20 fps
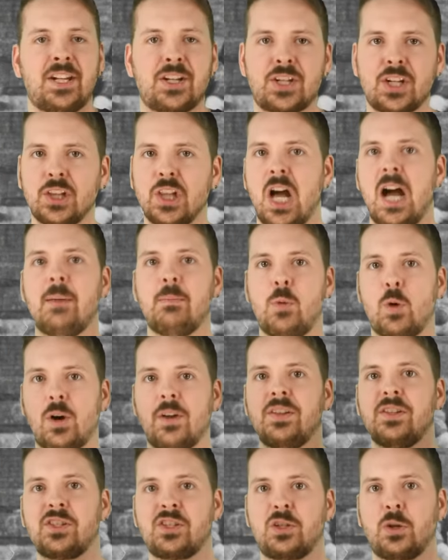There's a lot more
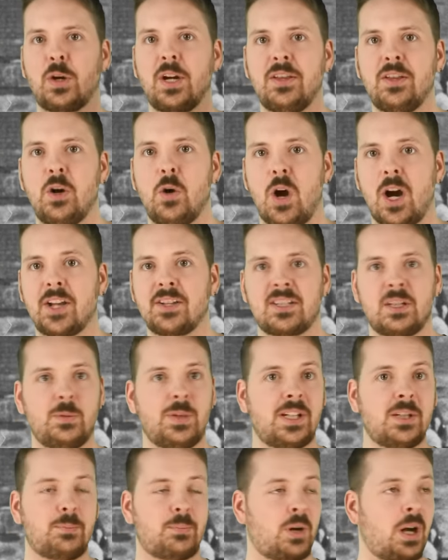to this story though. Honestly, we
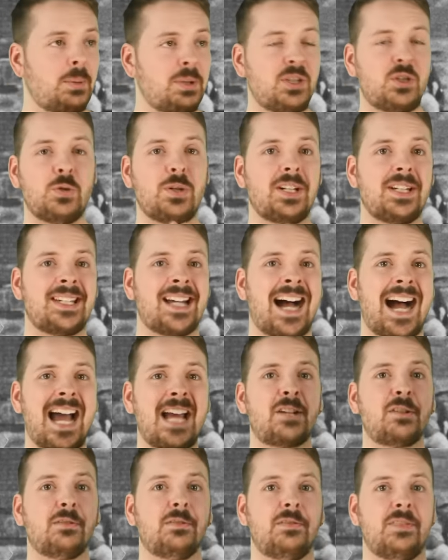could probably do an
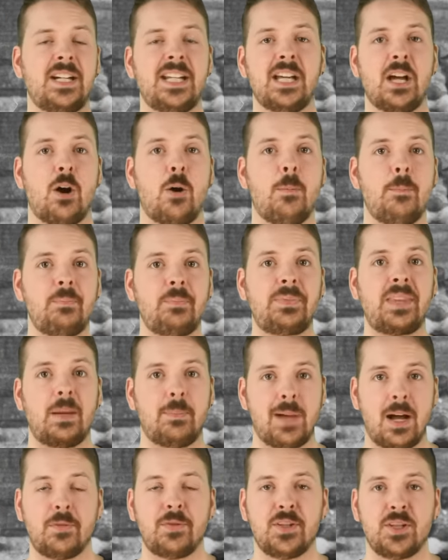entire video
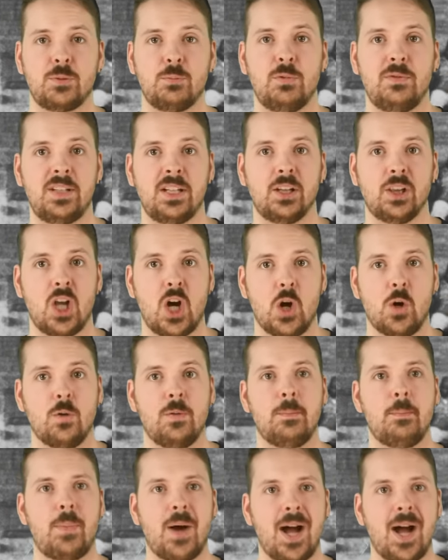about this movie alone,